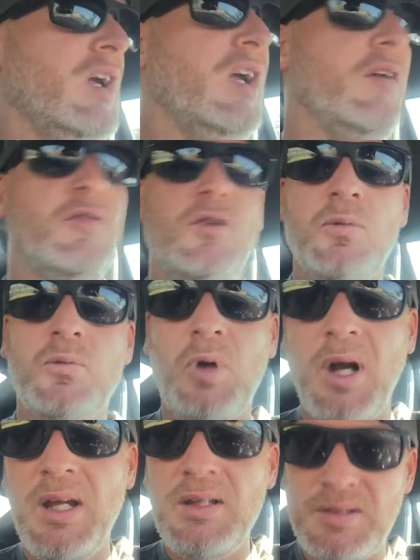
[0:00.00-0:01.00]
If you're
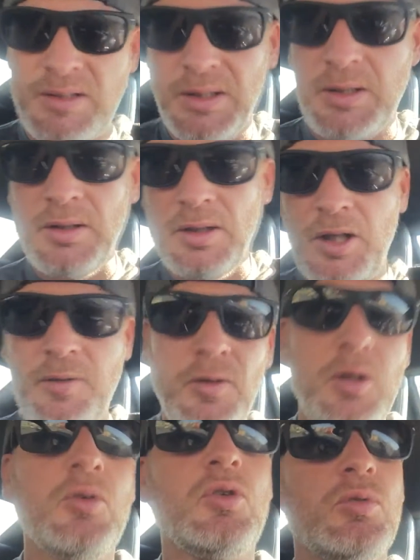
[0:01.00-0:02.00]
raised here, if
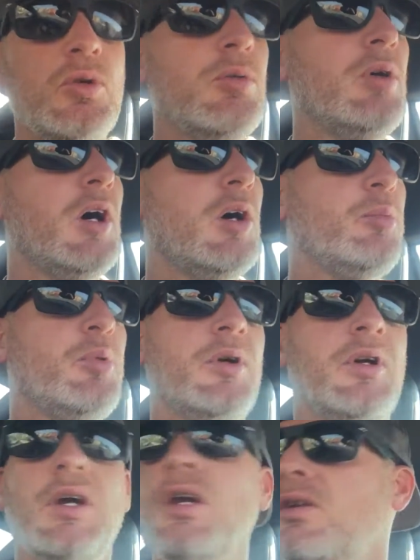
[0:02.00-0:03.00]
you grew up
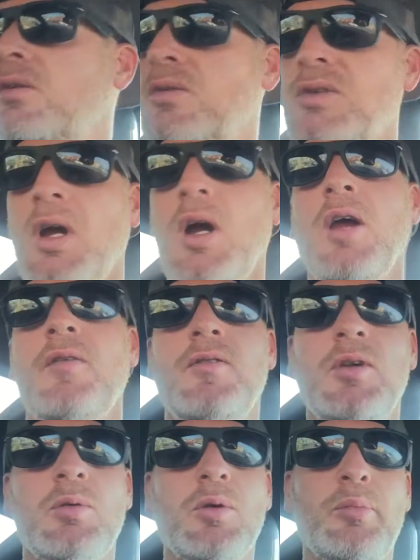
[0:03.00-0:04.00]
in Utah, if
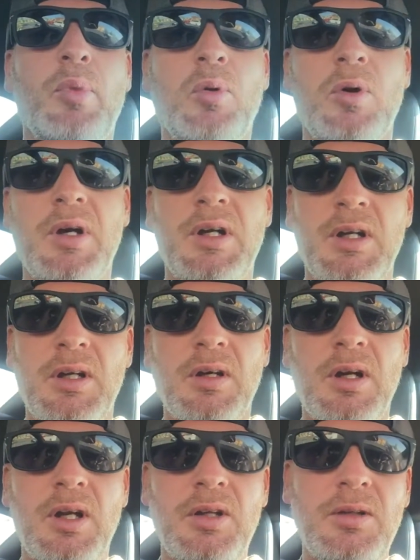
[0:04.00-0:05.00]
you were born
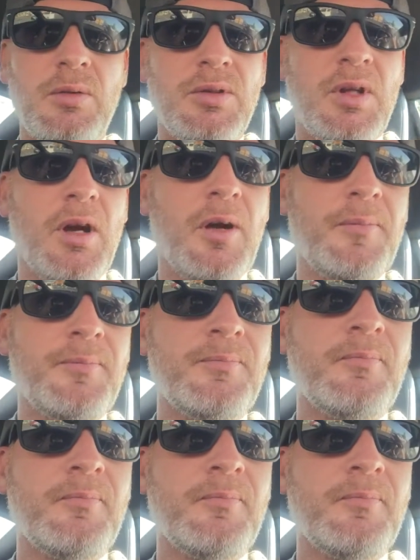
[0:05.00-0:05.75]
here in Utah,